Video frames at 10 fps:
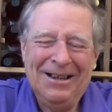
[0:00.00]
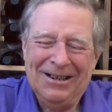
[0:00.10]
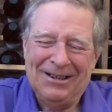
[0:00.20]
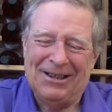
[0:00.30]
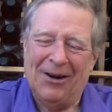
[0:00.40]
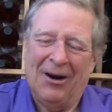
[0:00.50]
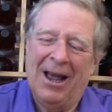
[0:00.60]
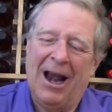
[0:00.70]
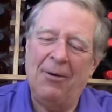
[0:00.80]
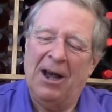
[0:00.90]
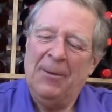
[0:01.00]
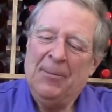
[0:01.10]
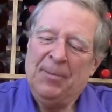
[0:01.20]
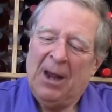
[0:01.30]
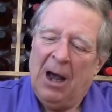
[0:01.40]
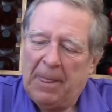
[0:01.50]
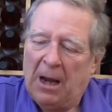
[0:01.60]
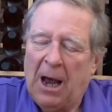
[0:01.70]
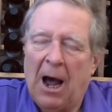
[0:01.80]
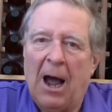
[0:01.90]
So, anyway,
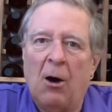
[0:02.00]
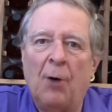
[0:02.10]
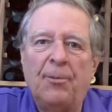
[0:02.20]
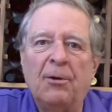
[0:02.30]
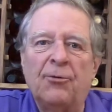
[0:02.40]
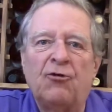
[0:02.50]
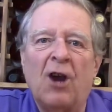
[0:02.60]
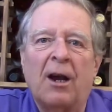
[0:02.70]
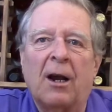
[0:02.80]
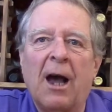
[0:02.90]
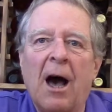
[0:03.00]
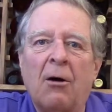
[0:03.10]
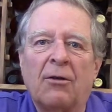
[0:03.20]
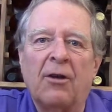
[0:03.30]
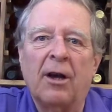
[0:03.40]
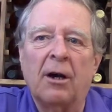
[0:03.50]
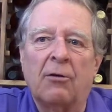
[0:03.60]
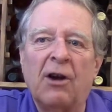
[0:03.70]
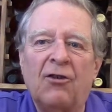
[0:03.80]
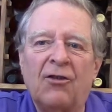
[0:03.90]
I hope you'll check out
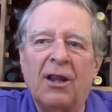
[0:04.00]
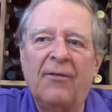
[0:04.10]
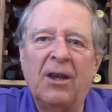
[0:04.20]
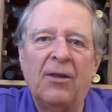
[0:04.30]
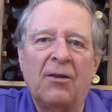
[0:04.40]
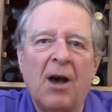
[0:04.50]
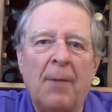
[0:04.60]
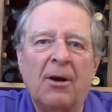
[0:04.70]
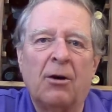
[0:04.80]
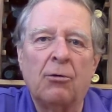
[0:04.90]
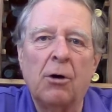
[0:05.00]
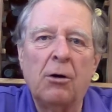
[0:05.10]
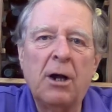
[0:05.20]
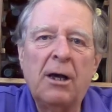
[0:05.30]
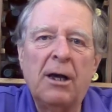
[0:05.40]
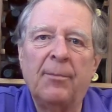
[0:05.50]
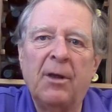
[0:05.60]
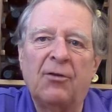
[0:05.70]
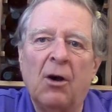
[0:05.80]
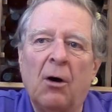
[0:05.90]
Gracious Living in the Time of Corona.
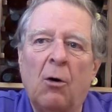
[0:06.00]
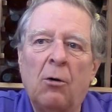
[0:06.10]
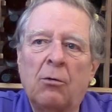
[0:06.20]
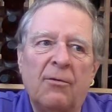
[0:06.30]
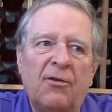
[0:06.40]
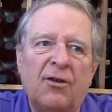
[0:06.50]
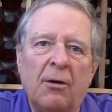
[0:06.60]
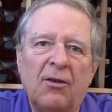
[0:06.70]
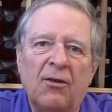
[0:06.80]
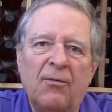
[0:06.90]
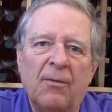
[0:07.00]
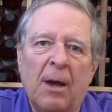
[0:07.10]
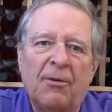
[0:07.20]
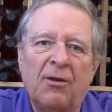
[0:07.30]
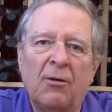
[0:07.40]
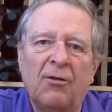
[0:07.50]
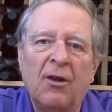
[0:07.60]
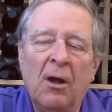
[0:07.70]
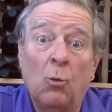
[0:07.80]
It's a whole series of episodes.